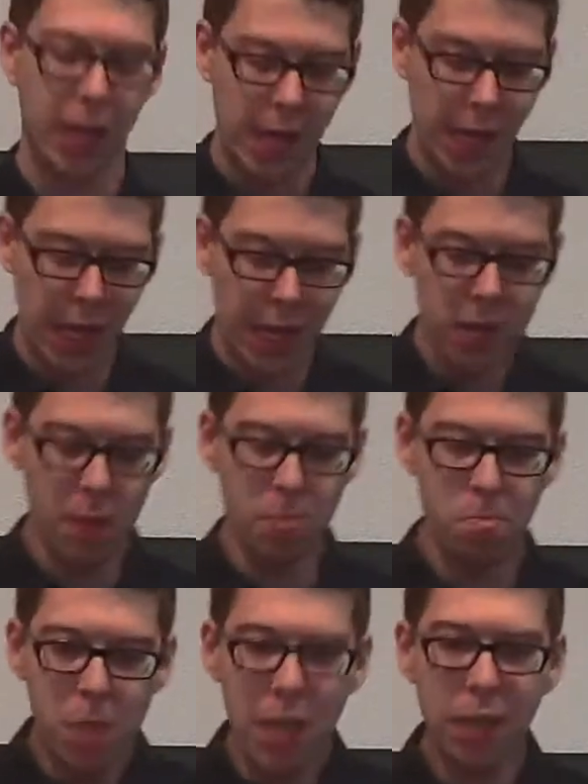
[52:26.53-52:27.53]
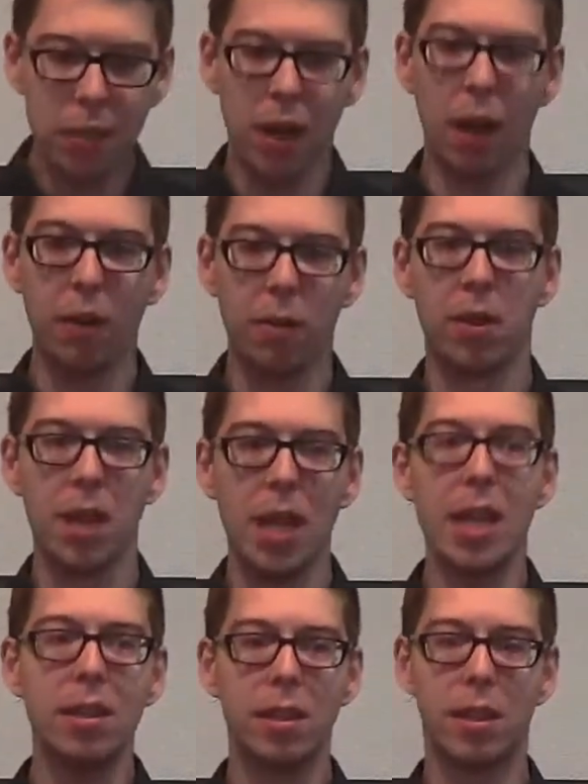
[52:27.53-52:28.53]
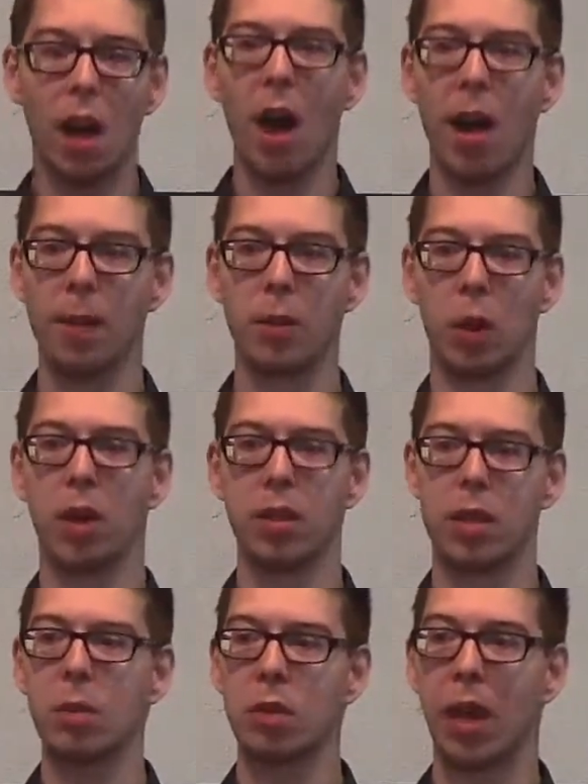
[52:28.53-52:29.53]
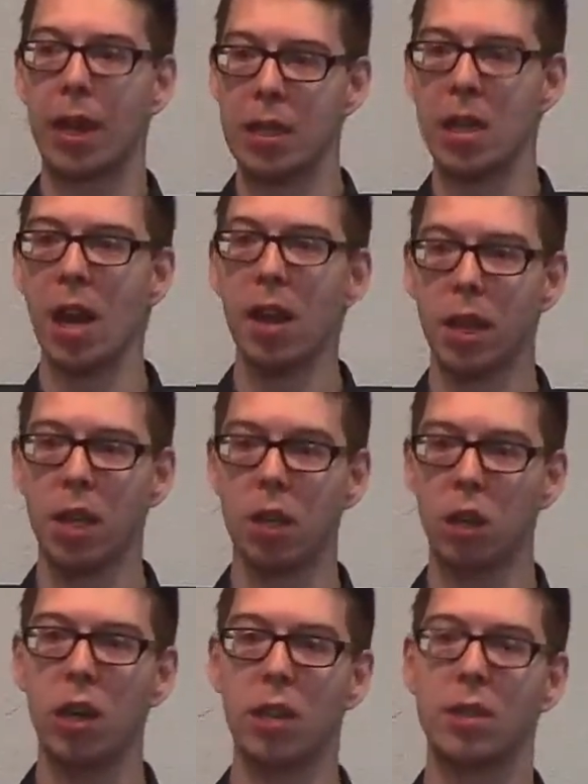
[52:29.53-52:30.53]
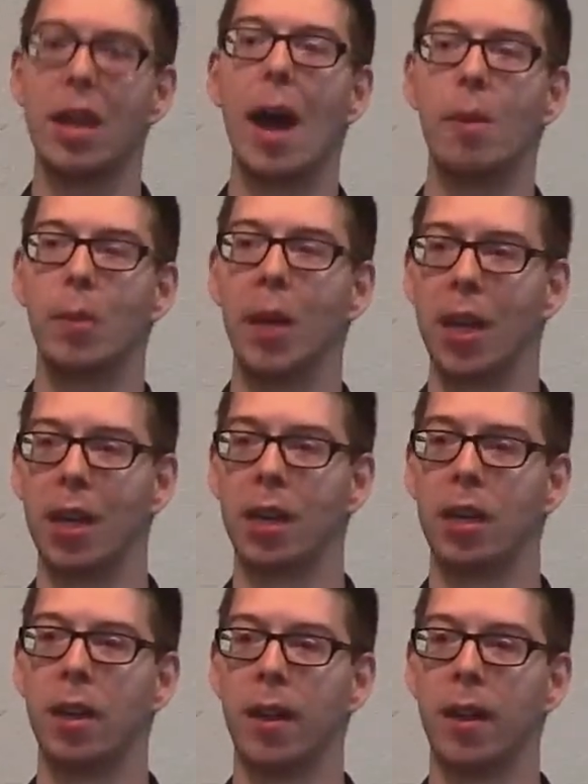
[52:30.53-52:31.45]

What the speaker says: in the midst of these times where it seems like nothing good is happening.